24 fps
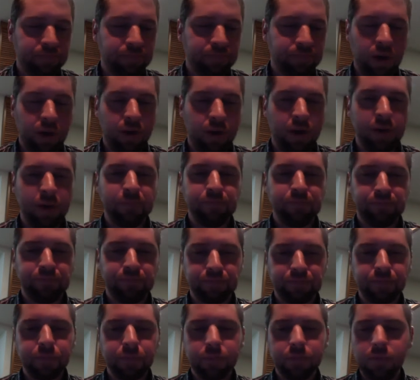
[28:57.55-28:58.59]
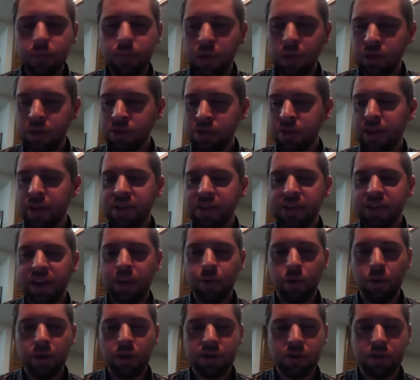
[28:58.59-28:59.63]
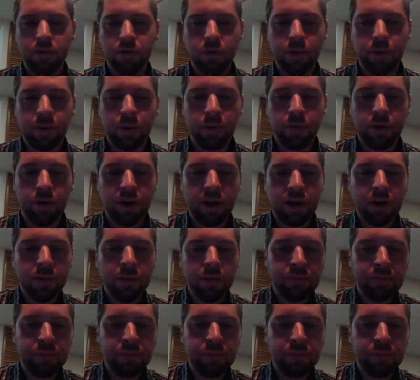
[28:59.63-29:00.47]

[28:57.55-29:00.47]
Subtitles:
All right, so that's a key point to remember here.